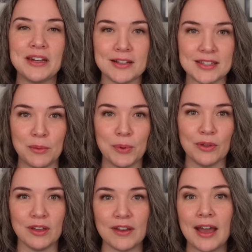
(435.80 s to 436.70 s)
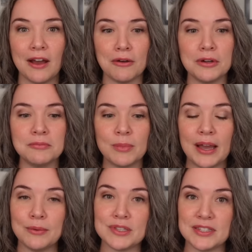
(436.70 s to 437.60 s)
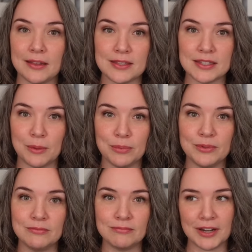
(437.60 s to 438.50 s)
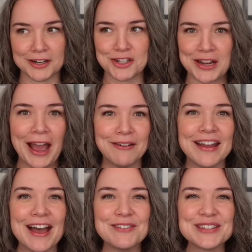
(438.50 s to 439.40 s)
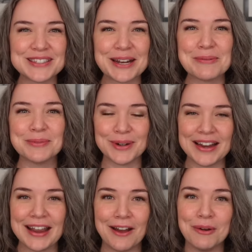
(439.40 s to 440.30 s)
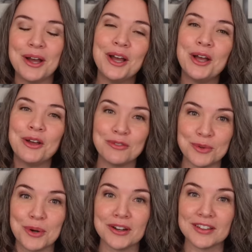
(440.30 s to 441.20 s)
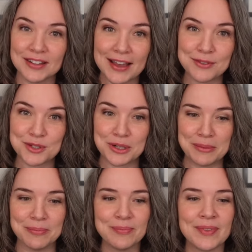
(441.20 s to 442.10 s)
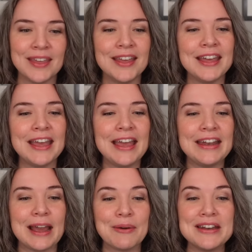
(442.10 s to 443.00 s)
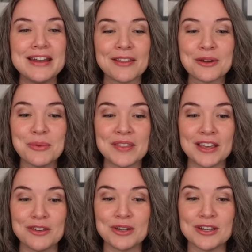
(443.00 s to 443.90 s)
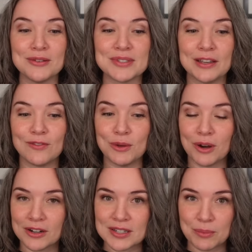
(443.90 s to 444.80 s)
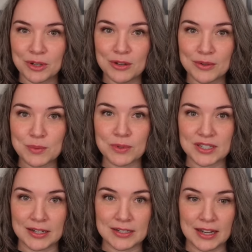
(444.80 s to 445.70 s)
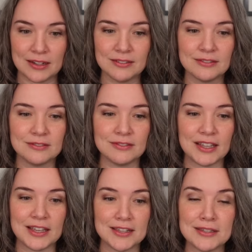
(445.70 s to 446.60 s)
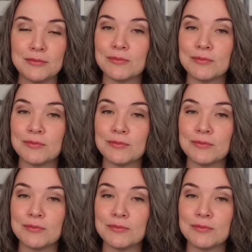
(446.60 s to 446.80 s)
an example of how I would set this up and actually how I have it set up right now for the live stream. Now, another one that you could use if you are someone who is presenting is